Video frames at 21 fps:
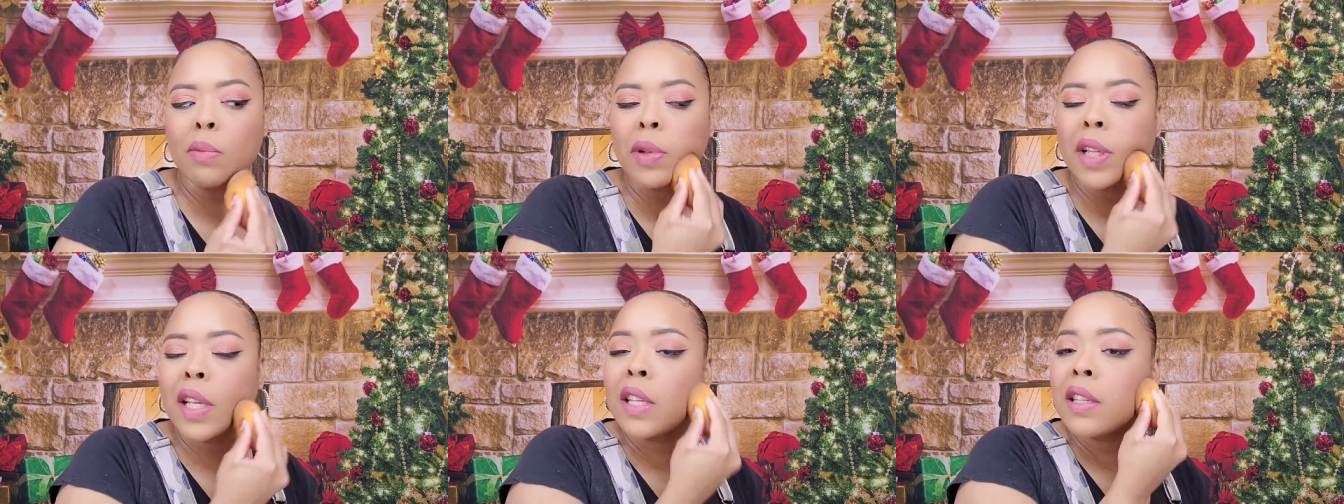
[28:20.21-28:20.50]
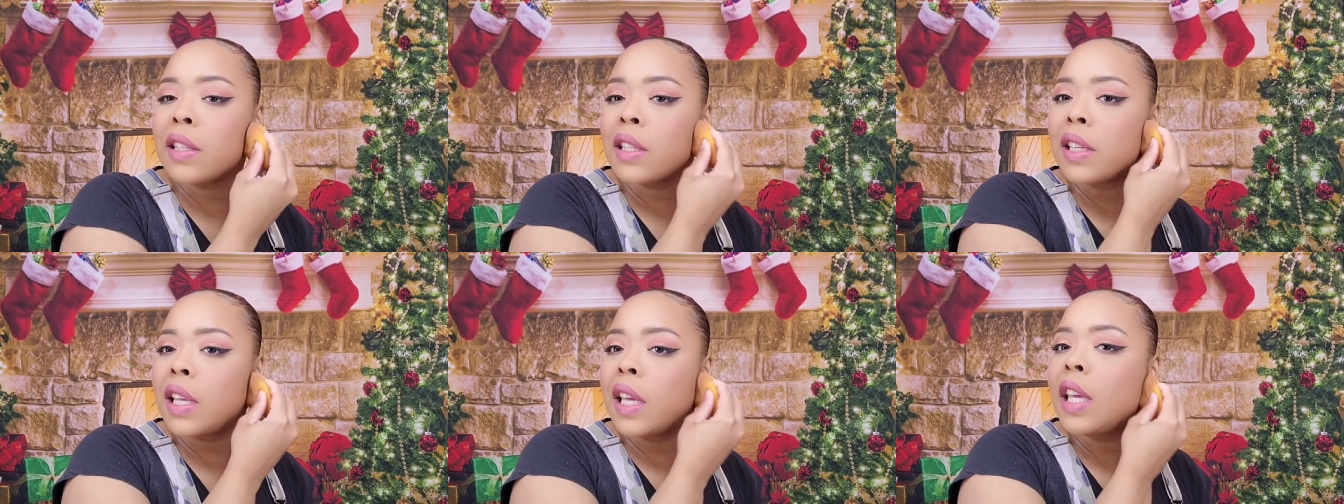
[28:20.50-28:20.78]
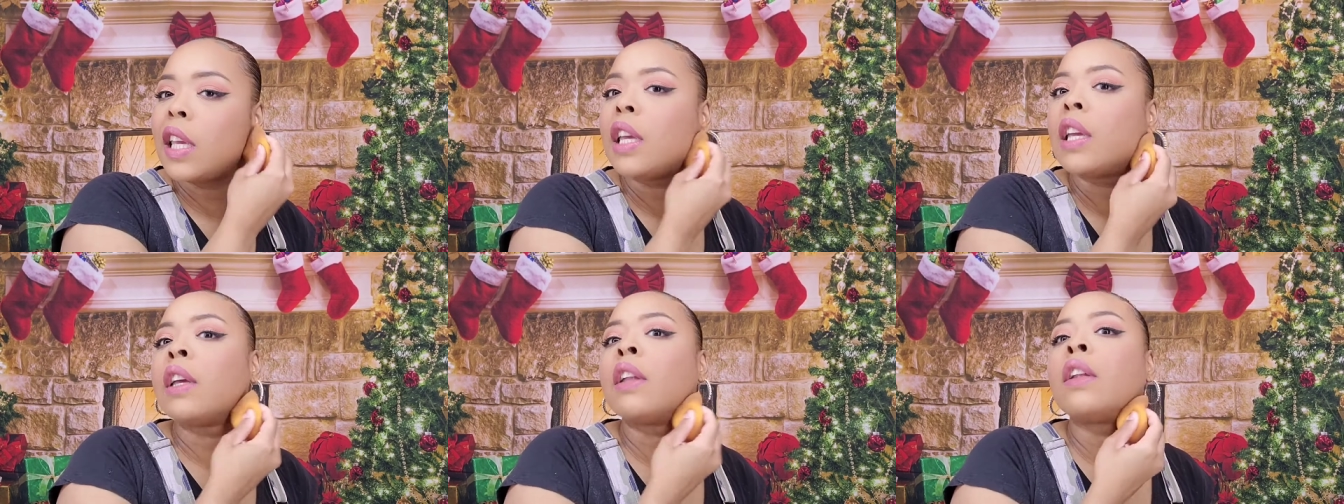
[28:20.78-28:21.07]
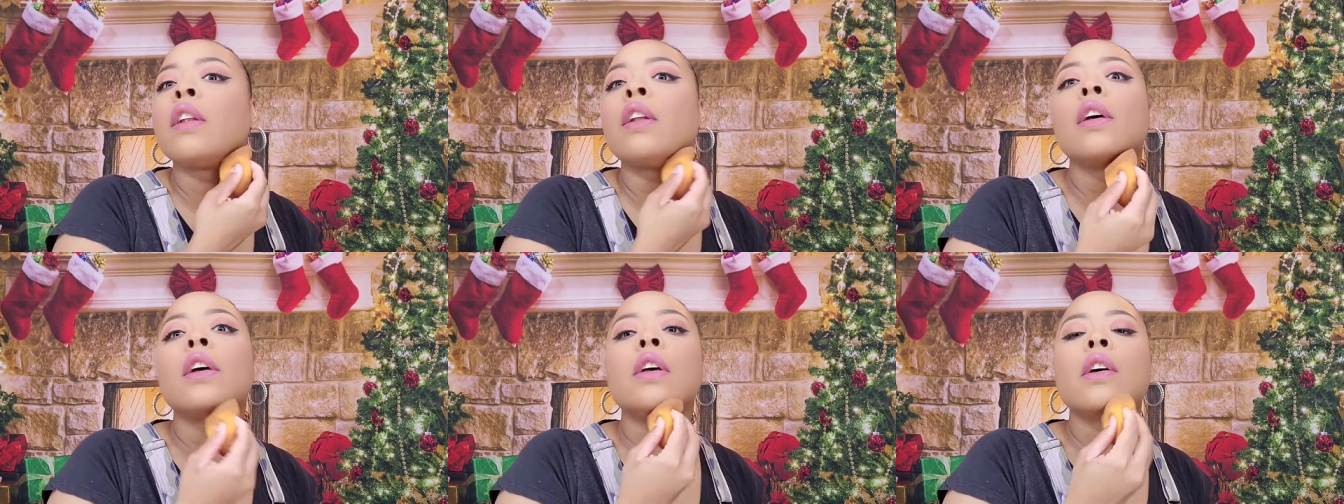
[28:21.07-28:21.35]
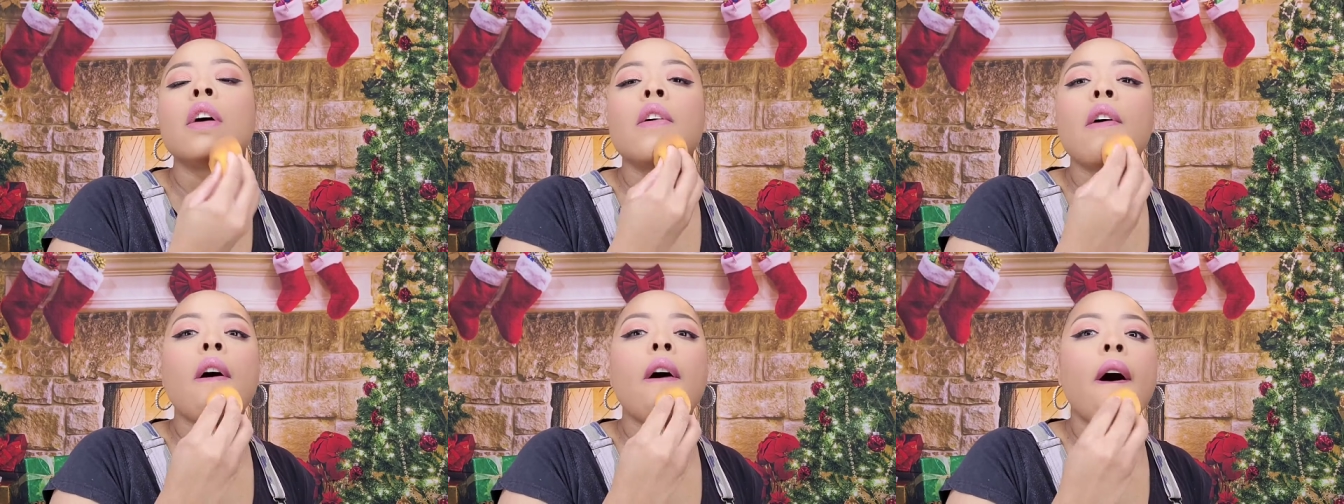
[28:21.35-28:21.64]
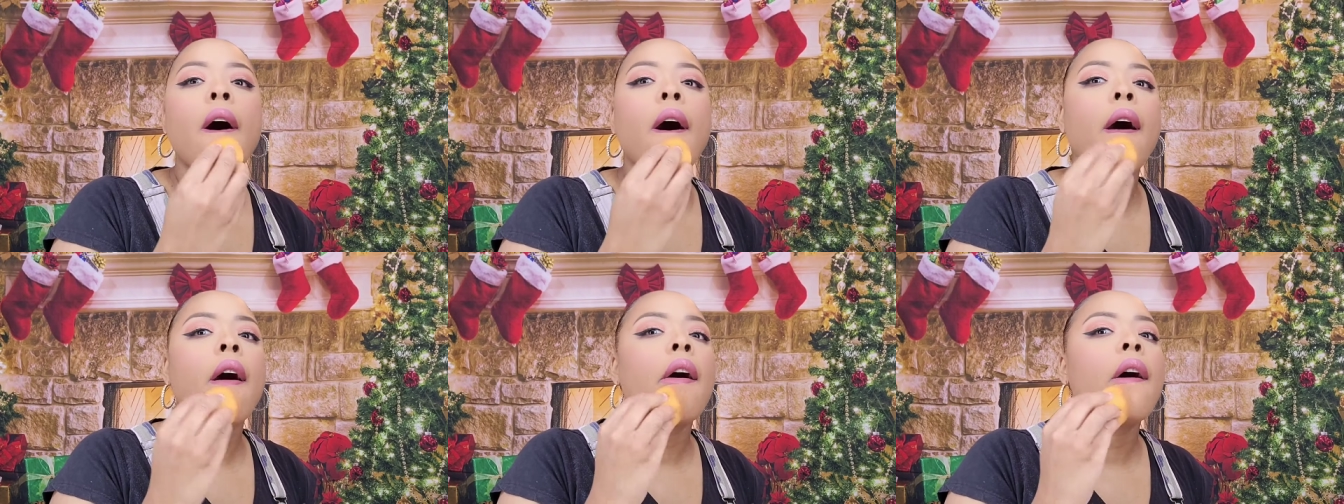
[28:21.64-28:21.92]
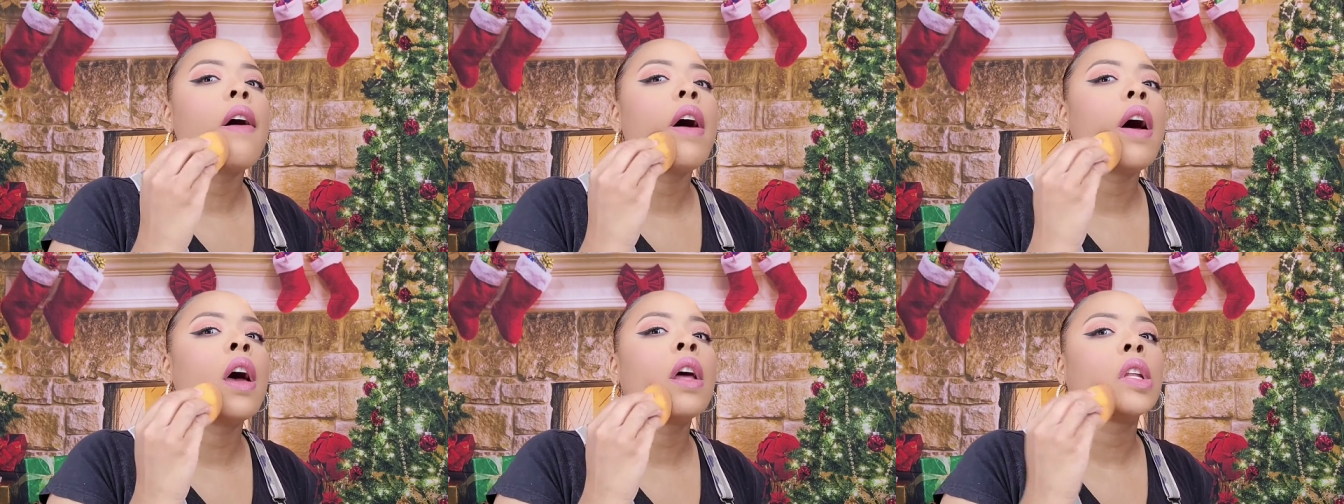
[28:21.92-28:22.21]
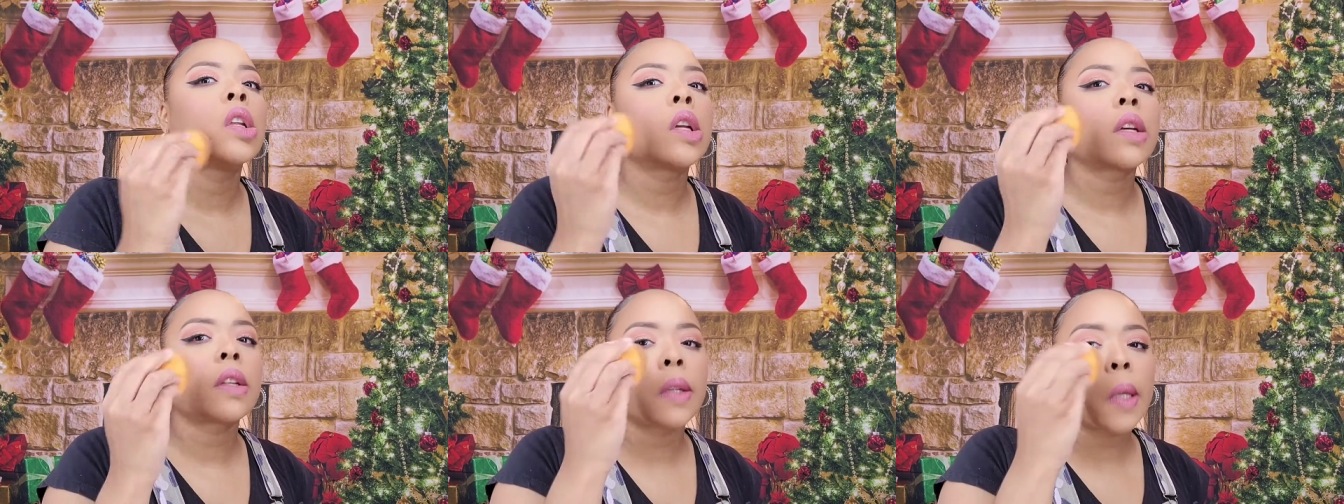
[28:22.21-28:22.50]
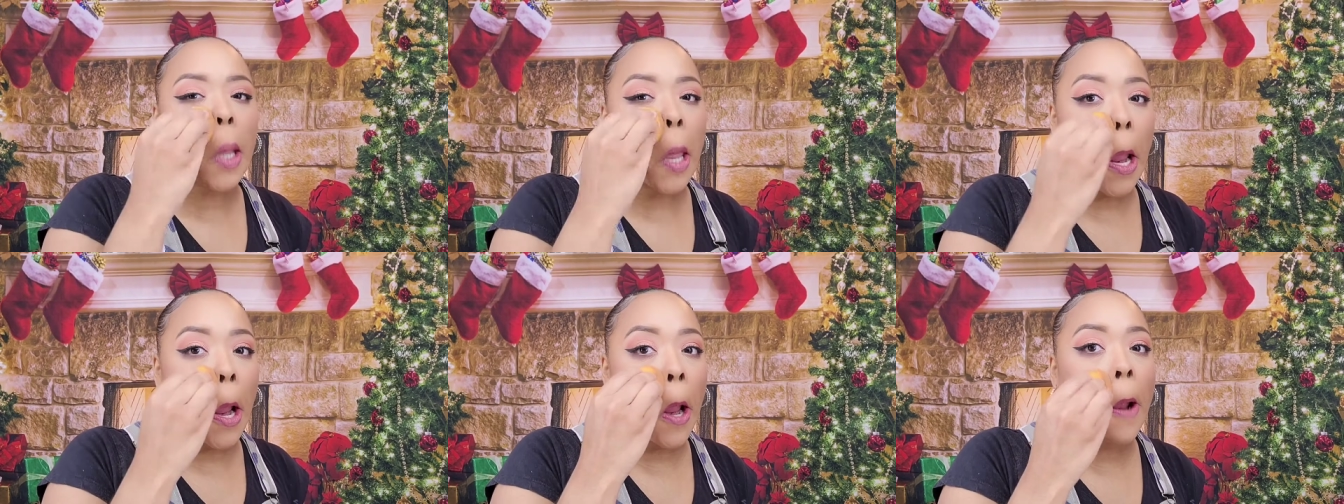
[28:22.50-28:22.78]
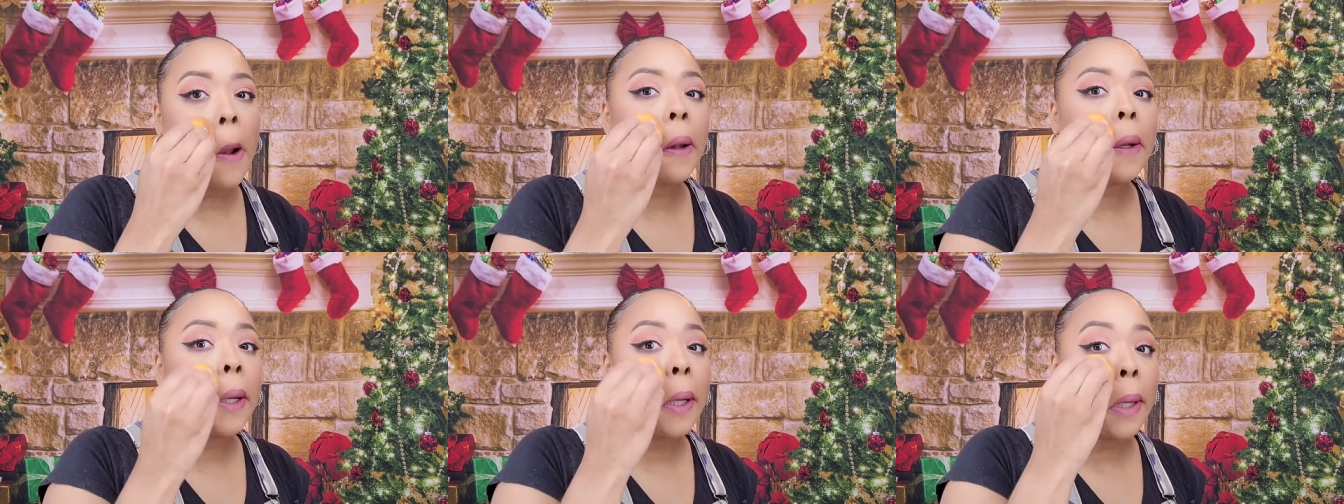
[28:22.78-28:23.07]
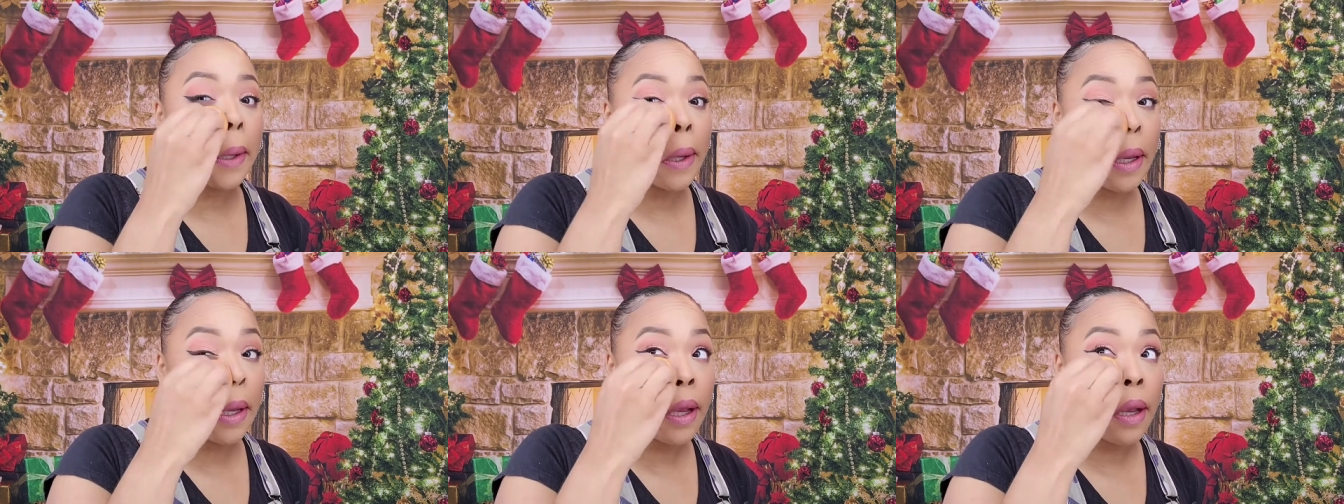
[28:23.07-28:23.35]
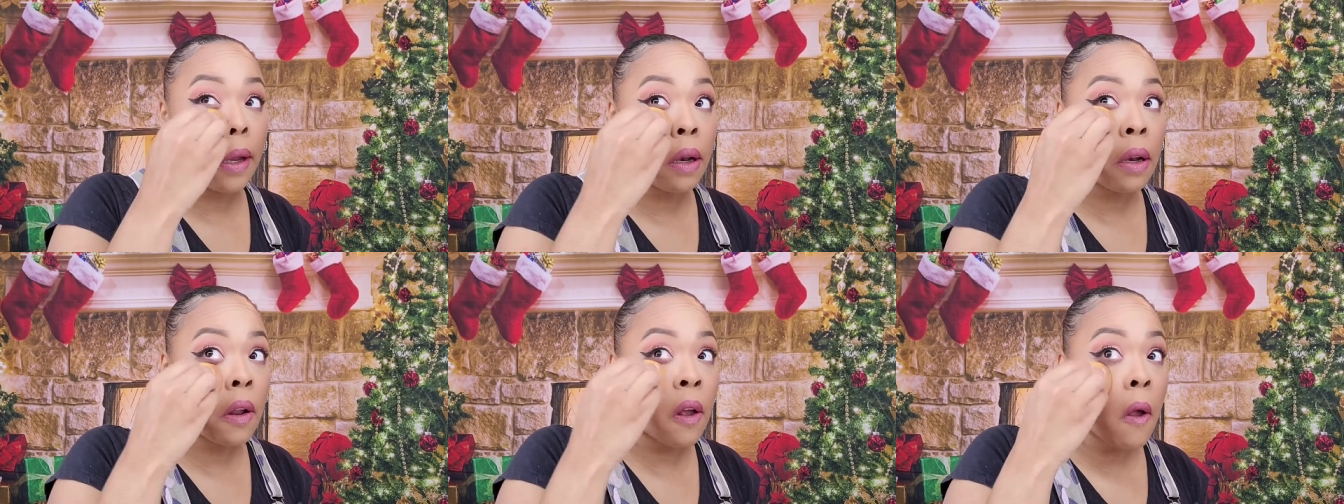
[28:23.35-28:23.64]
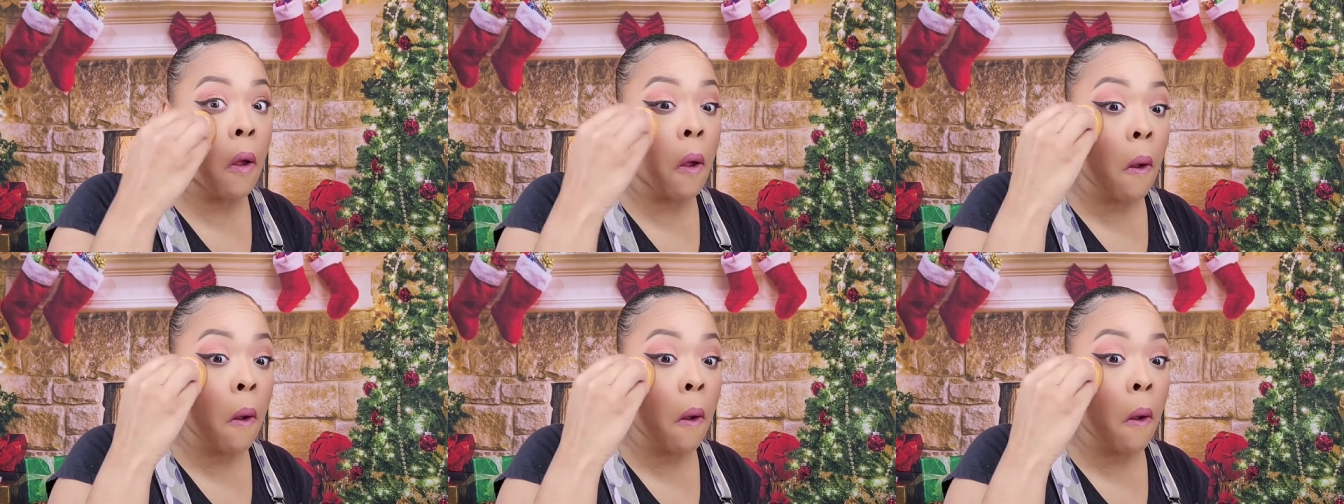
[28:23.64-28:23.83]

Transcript: blends in and looks like skin